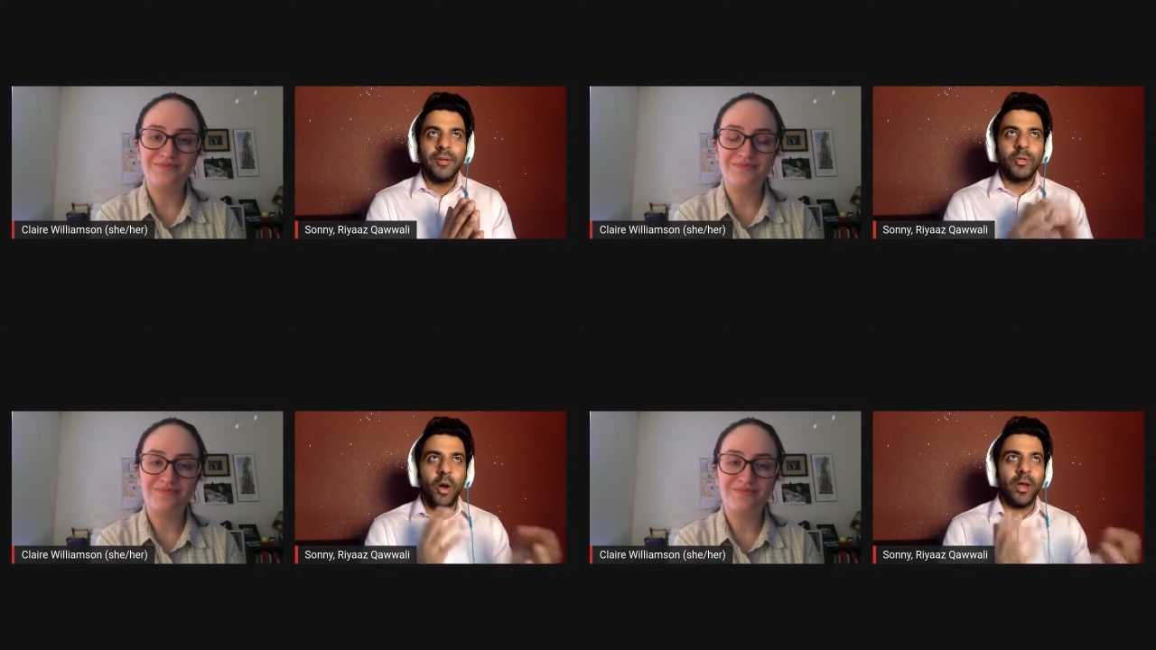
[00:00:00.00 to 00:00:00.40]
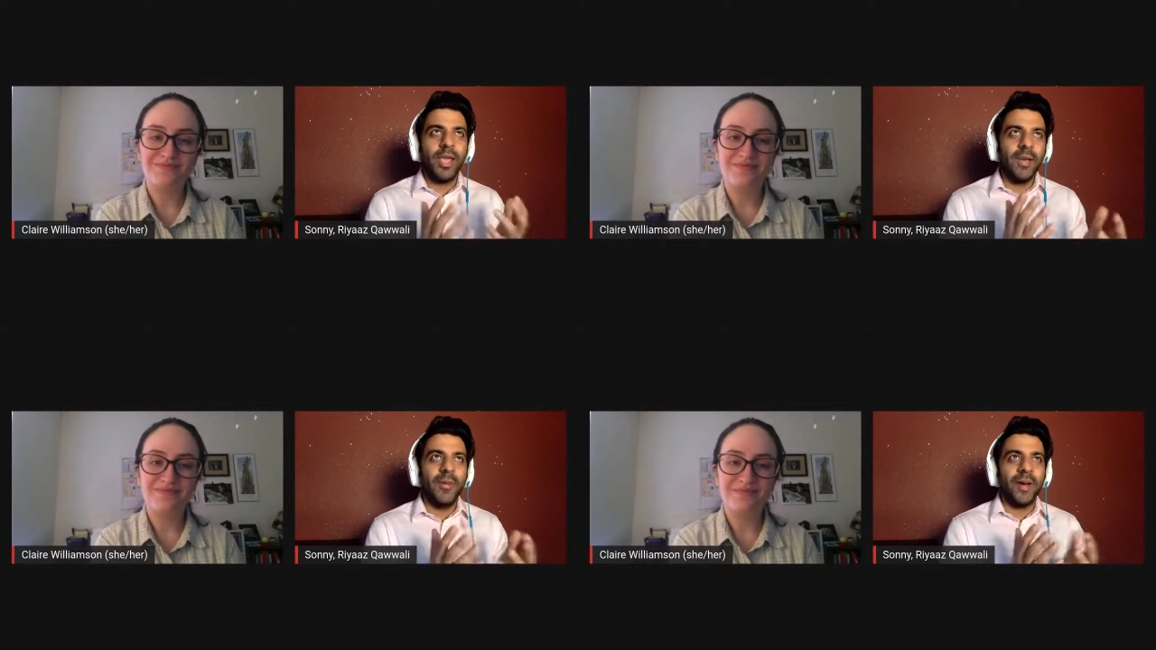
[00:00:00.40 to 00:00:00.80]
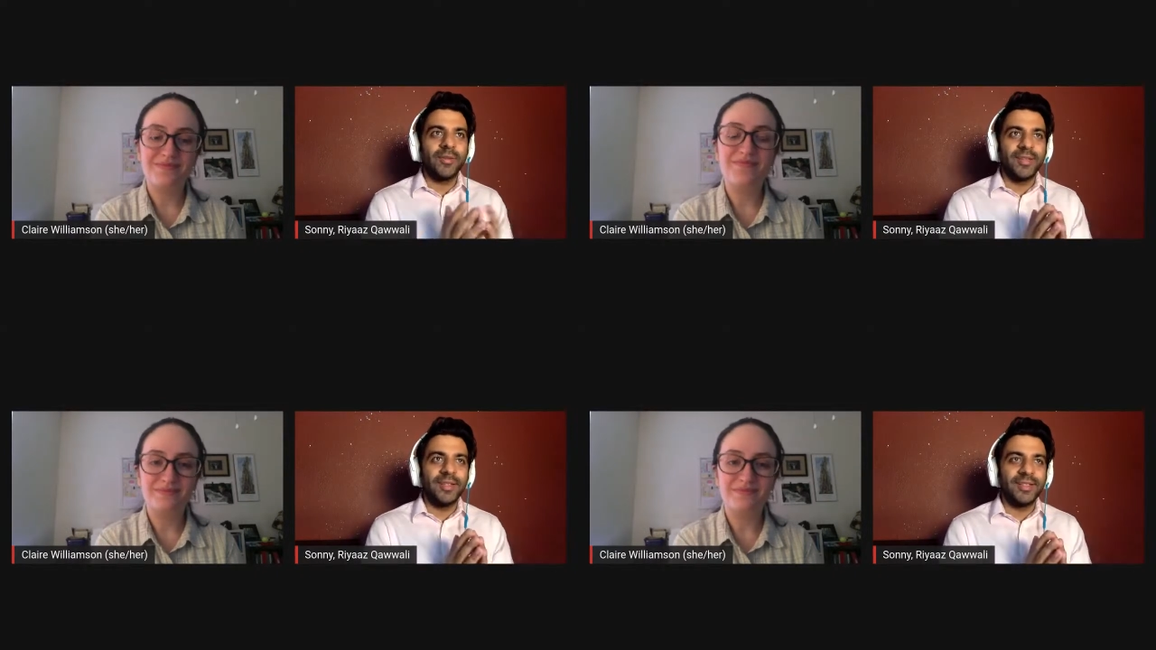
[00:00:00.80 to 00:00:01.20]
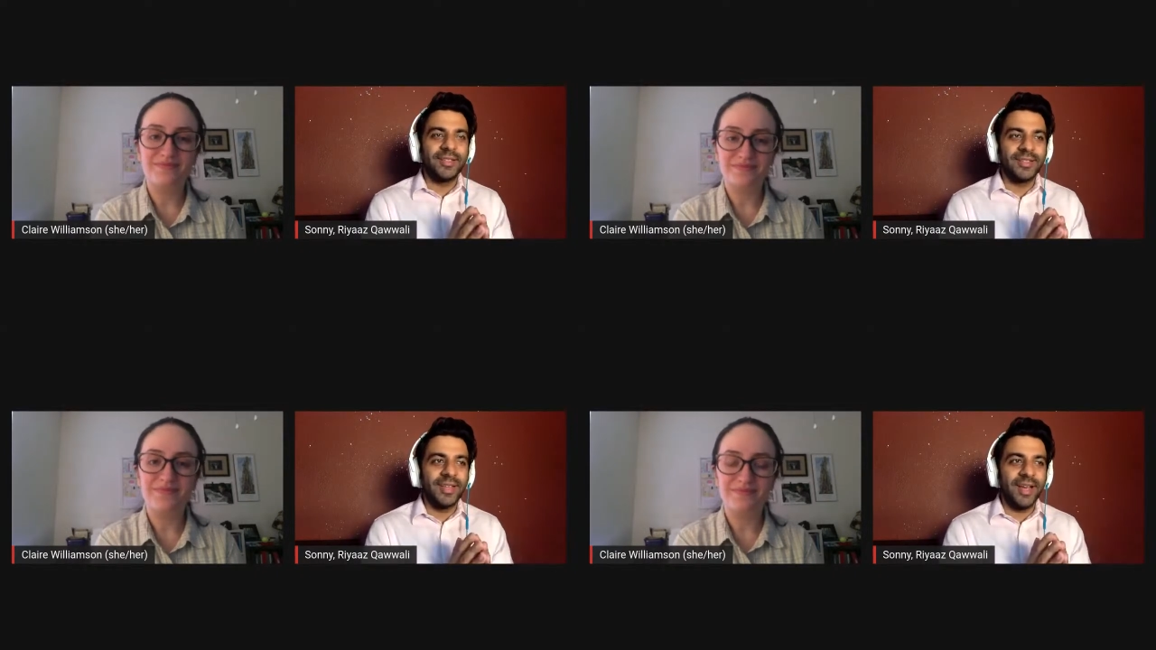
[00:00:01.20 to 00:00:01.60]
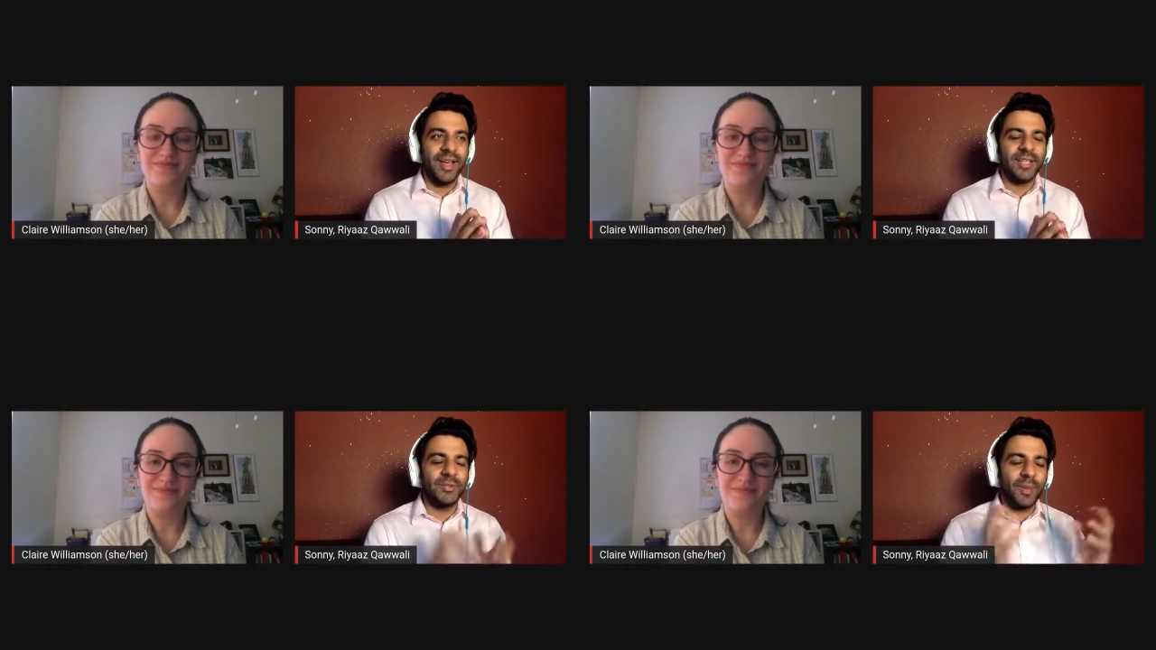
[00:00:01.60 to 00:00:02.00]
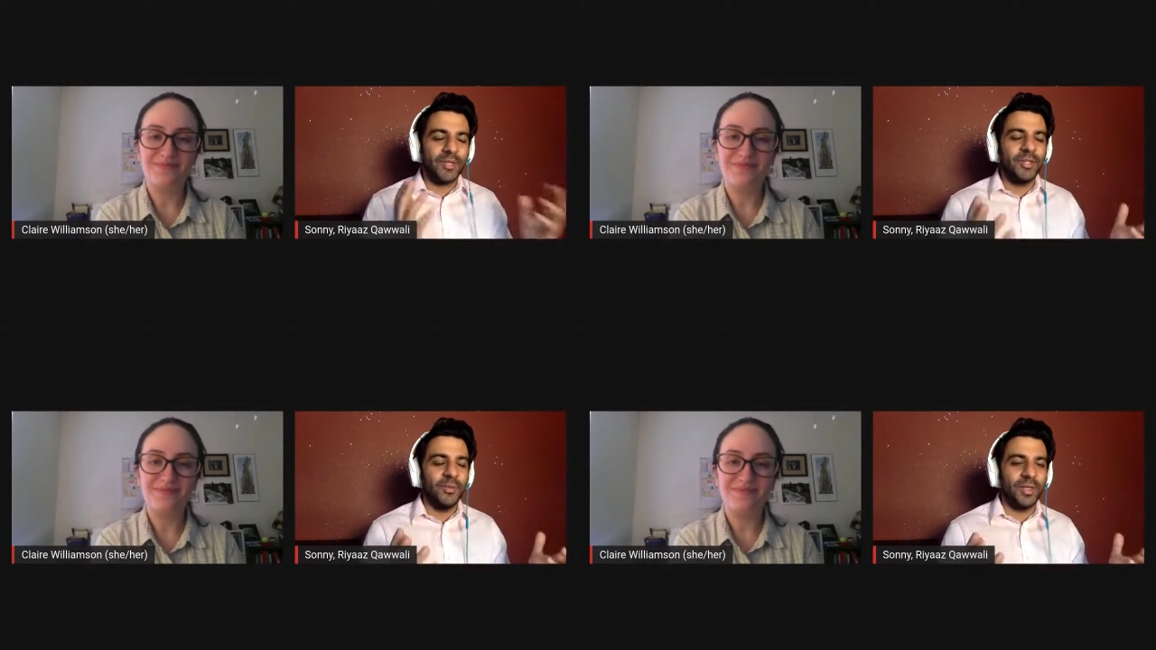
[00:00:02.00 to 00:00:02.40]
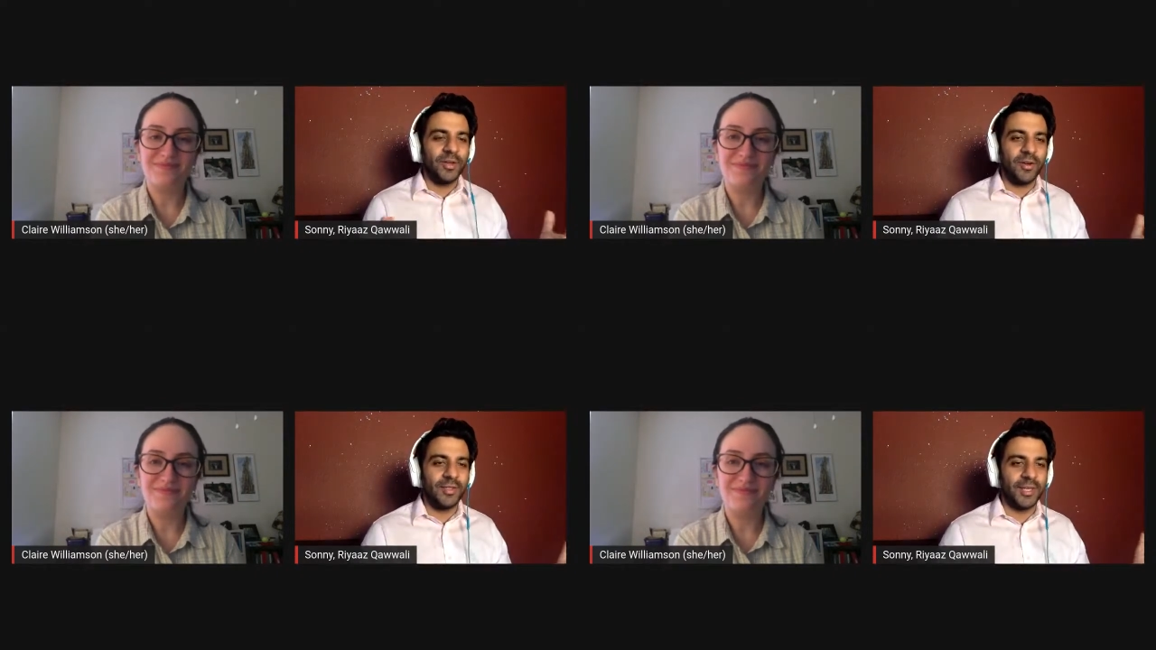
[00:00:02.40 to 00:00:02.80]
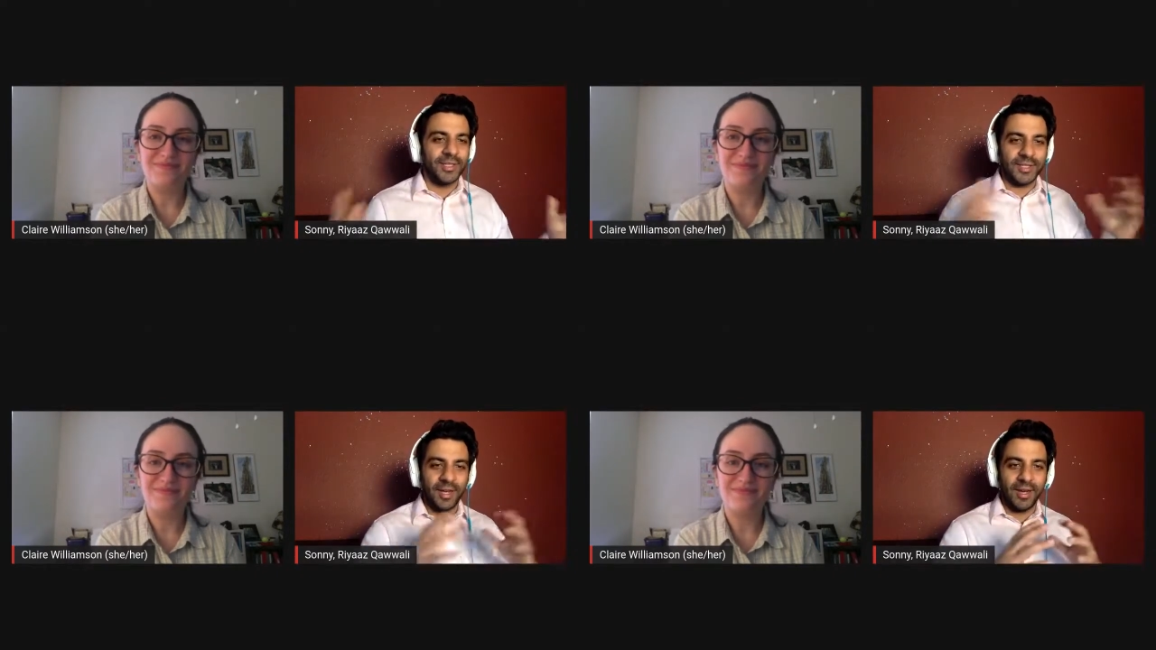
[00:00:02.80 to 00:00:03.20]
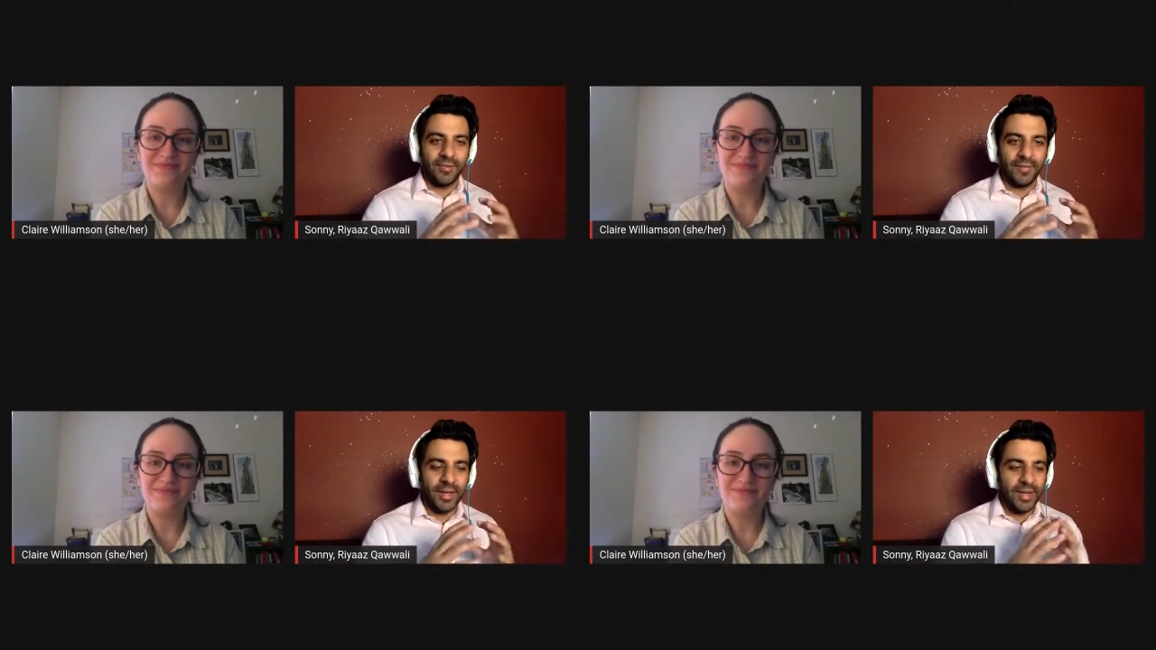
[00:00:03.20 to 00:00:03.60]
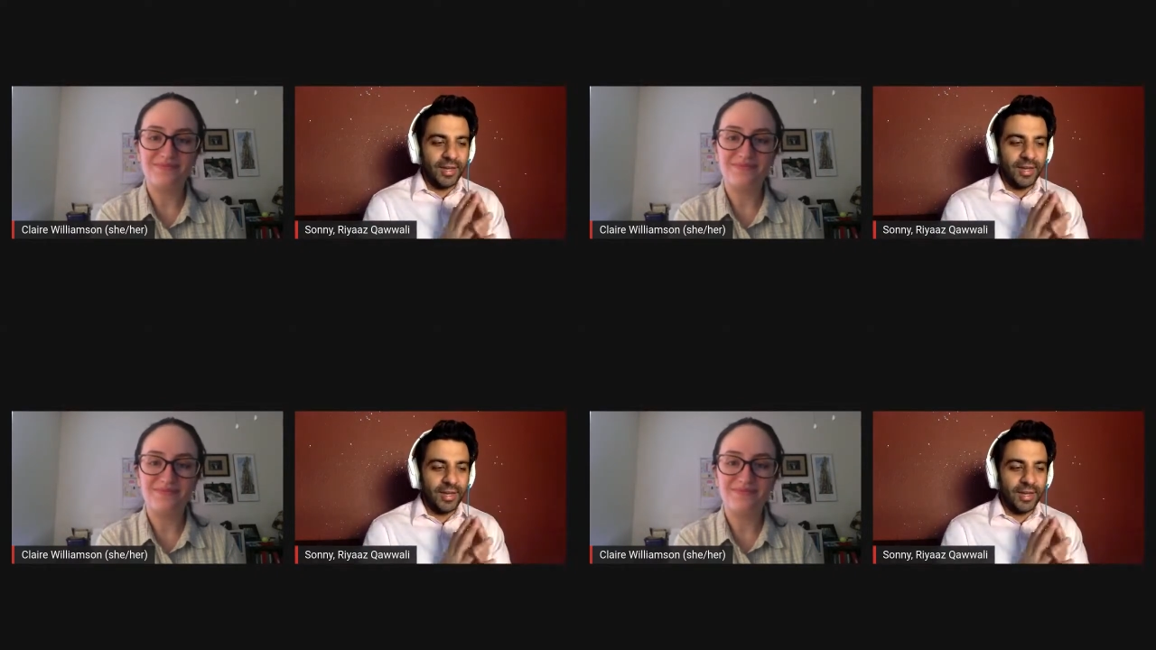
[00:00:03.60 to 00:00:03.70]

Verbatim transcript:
Speaker 1: talking about this, uh, especially with the context of